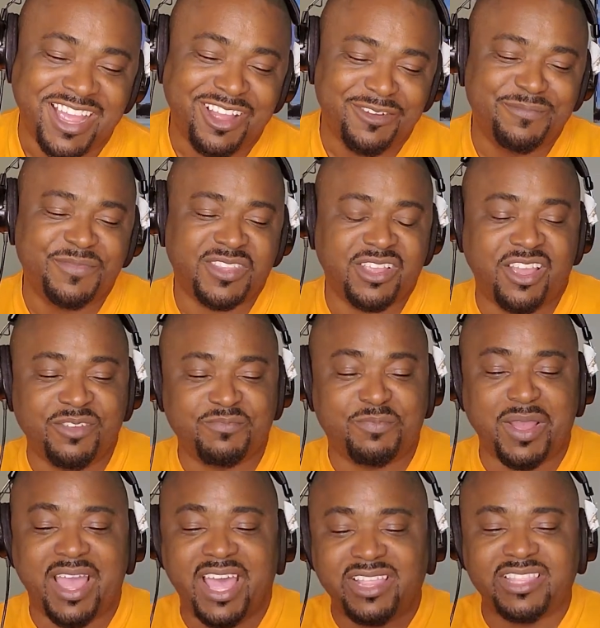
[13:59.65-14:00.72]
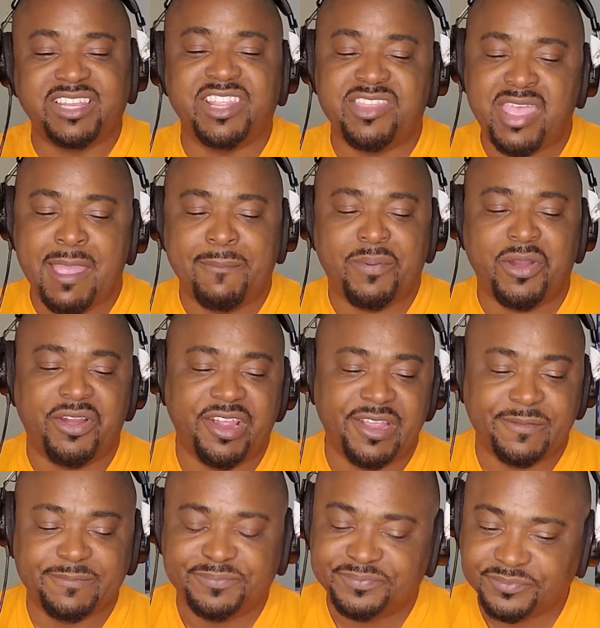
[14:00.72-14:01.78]
But other than that
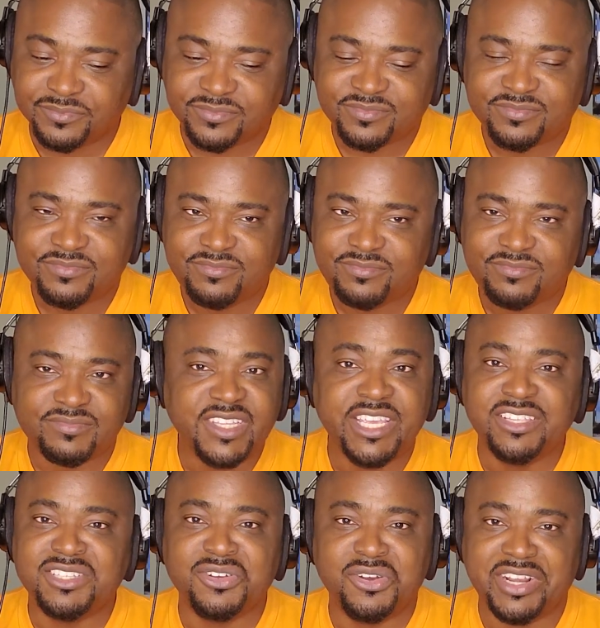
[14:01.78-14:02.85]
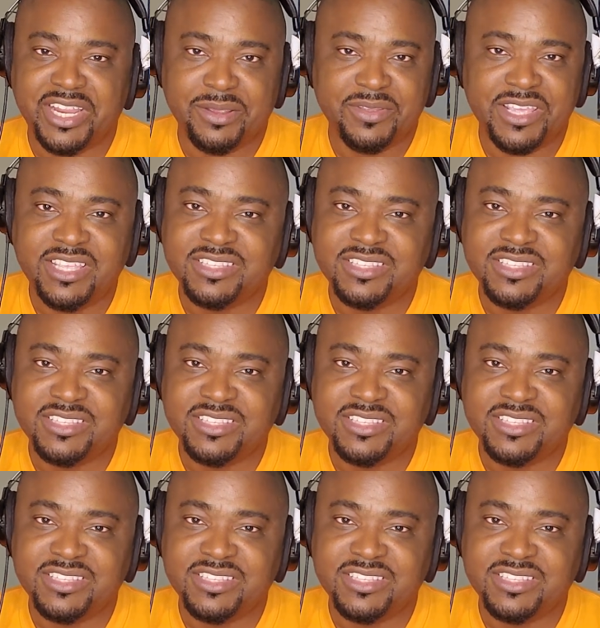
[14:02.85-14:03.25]
part, he tore them